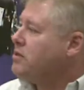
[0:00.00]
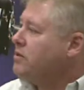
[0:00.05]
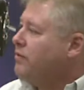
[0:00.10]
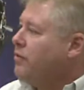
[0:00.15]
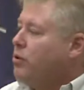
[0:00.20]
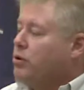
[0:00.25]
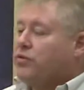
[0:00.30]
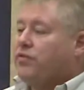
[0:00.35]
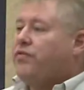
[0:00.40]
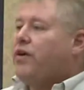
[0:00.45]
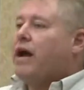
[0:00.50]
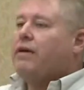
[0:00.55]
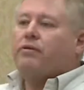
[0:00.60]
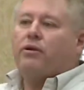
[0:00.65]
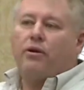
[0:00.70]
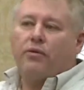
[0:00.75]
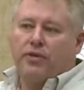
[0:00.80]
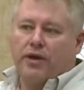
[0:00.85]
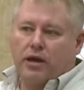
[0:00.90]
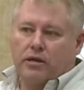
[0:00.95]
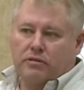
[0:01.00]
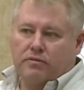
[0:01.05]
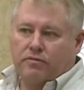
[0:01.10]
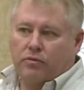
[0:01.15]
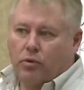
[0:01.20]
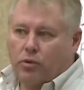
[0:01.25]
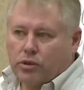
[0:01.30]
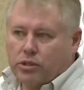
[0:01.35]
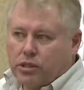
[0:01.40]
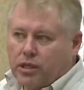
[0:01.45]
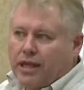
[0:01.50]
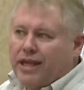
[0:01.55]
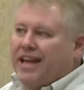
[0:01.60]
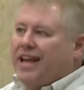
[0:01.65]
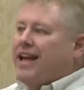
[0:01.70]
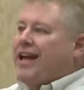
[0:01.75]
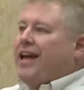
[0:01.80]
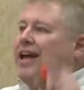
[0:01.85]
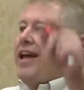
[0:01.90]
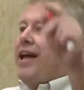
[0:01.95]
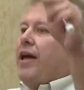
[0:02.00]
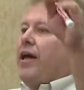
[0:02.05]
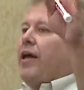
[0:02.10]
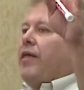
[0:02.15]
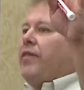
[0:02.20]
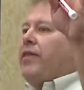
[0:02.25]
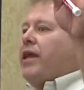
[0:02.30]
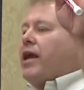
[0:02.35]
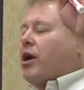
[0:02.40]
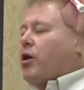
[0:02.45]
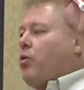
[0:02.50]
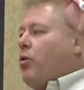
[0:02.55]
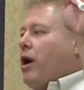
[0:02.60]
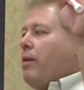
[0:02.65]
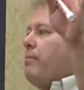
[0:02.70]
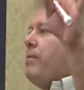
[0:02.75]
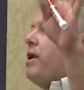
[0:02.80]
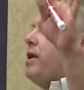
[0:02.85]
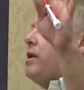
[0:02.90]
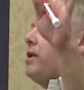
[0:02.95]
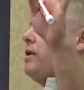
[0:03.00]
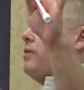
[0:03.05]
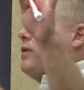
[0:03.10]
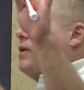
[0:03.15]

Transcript: volts, 500,000 volts. The equipment that